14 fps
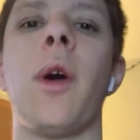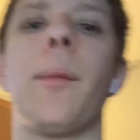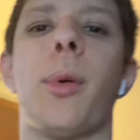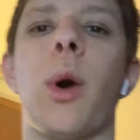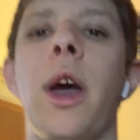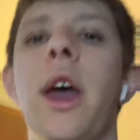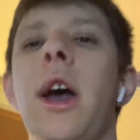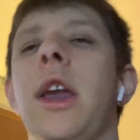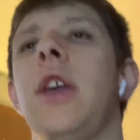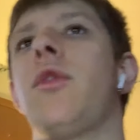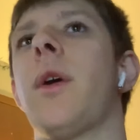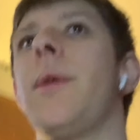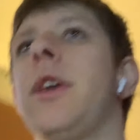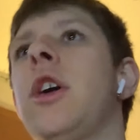player. He was
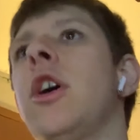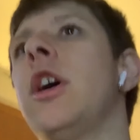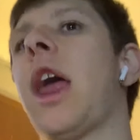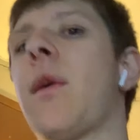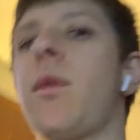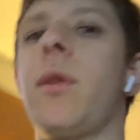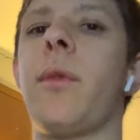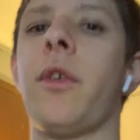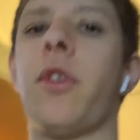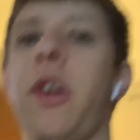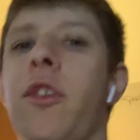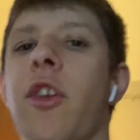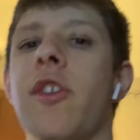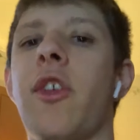really good. Everyone was saying
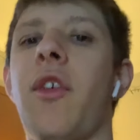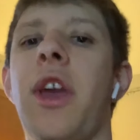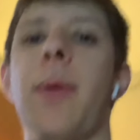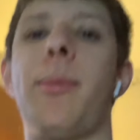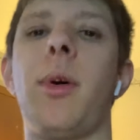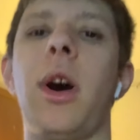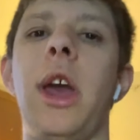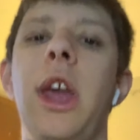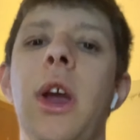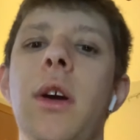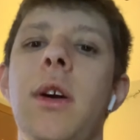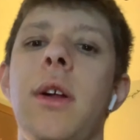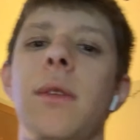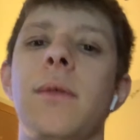he's an underrated player.